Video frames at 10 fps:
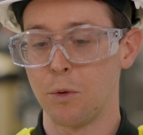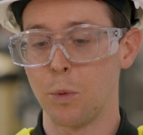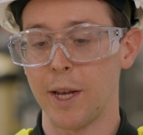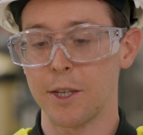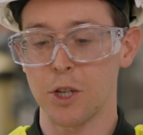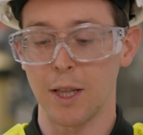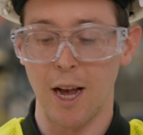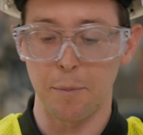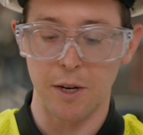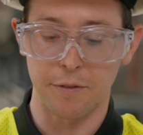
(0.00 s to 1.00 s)
which
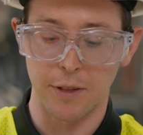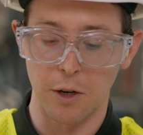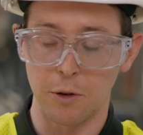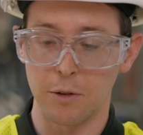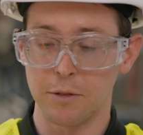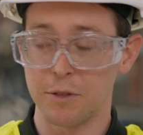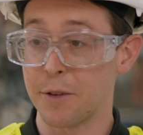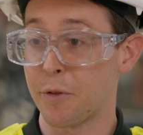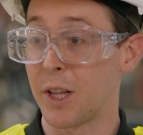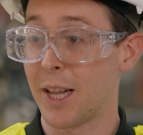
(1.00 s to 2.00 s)
allow me to flow
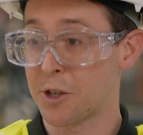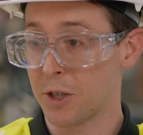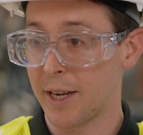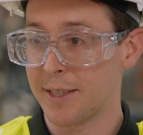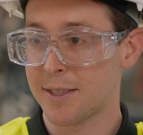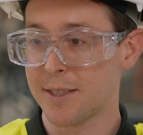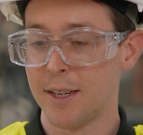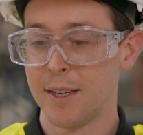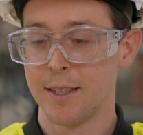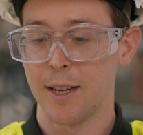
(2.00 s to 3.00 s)
different electrolytes
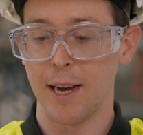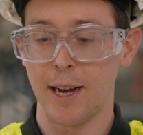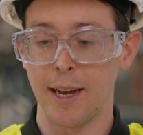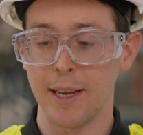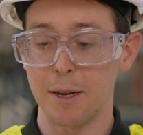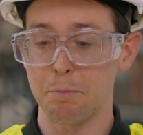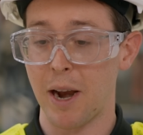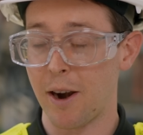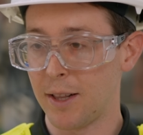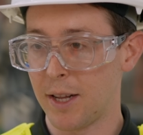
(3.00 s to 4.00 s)
uh, in
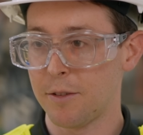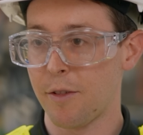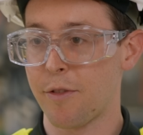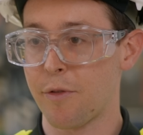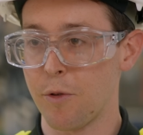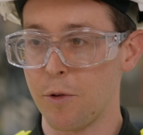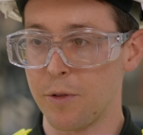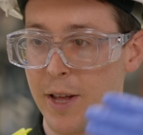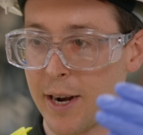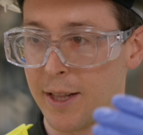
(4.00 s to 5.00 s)
parallel
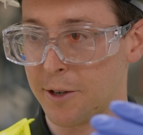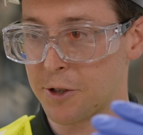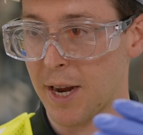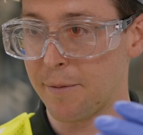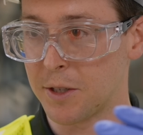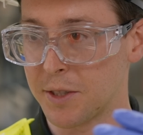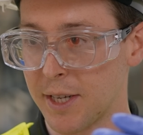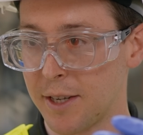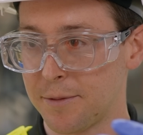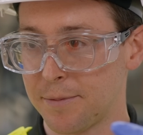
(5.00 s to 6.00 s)
through that electrochemical cell.